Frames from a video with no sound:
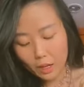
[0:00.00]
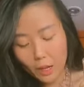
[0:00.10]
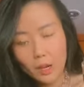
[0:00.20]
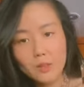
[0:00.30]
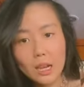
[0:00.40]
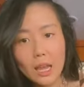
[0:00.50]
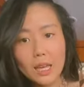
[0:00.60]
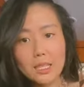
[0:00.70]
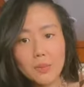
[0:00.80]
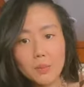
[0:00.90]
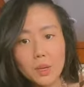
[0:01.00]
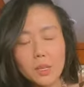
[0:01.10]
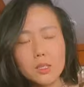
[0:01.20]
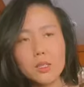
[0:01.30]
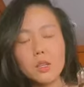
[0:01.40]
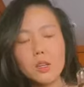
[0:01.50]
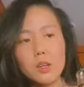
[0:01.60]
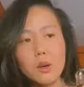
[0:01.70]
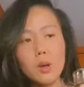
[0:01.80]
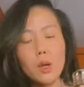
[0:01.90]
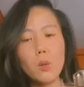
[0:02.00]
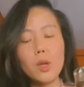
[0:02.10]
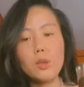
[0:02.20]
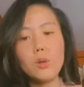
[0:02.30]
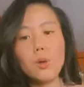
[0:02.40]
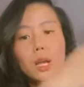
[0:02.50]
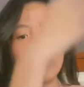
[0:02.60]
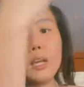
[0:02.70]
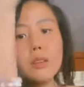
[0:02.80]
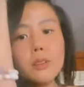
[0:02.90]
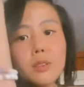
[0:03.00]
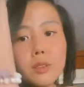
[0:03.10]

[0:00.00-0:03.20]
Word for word: love, light, and peace. You know, when you're ready,